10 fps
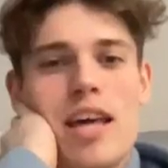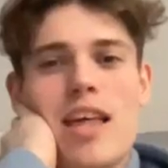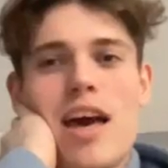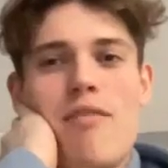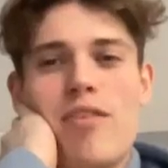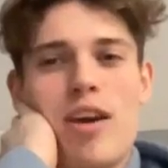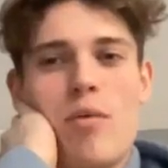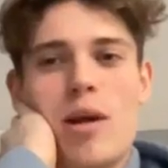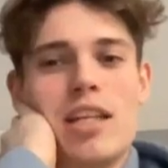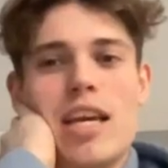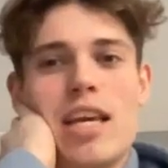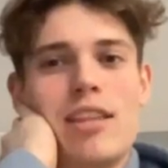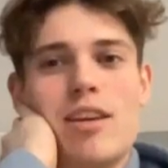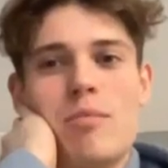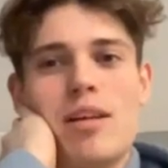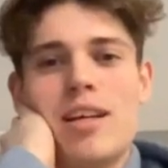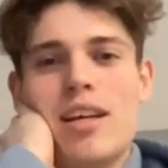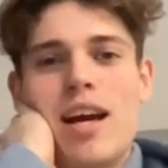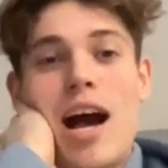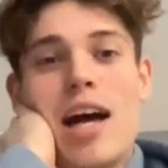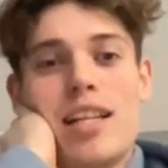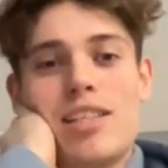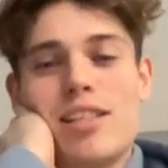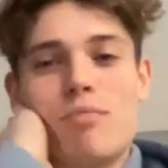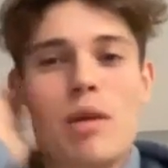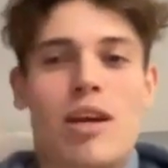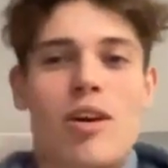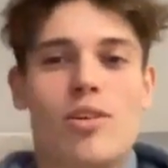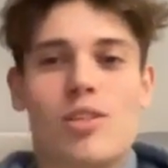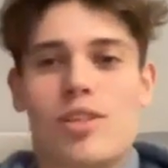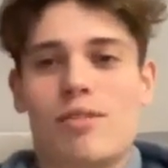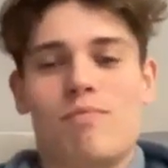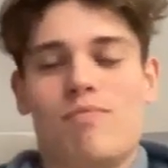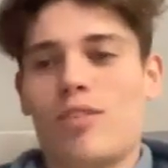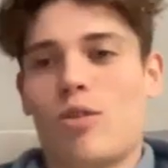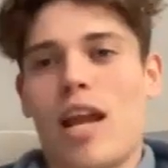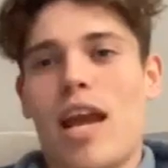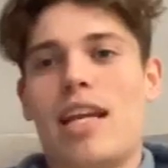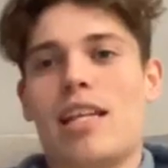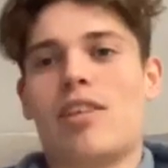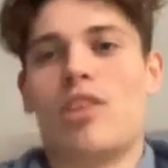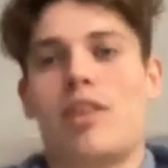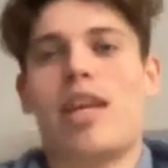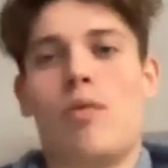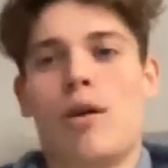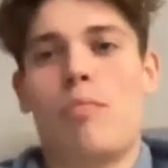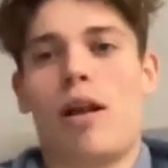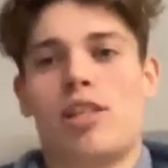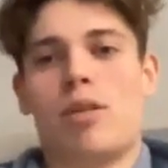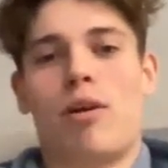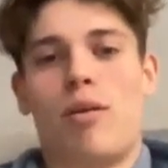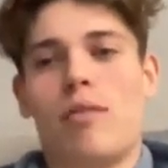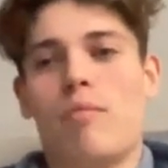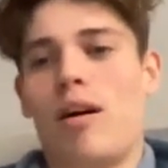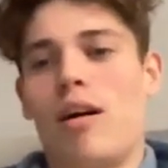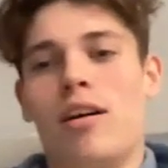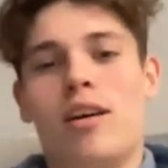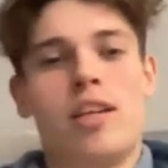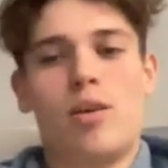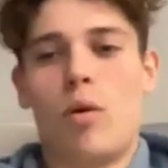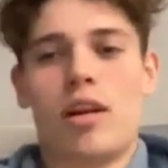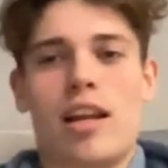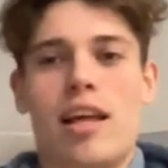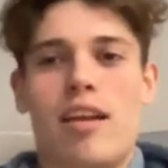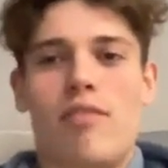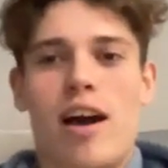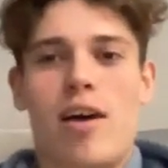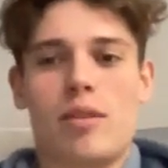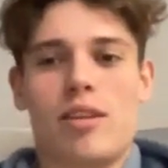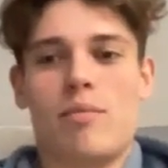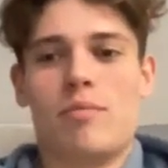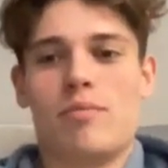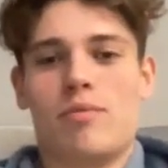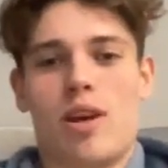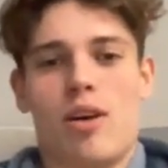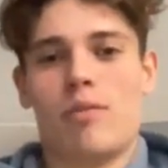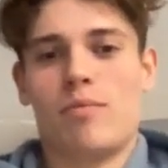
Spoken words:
They're there for you when you need them. And because Grenade is like your guilty pleasure protein bar, you want a little affair with them. So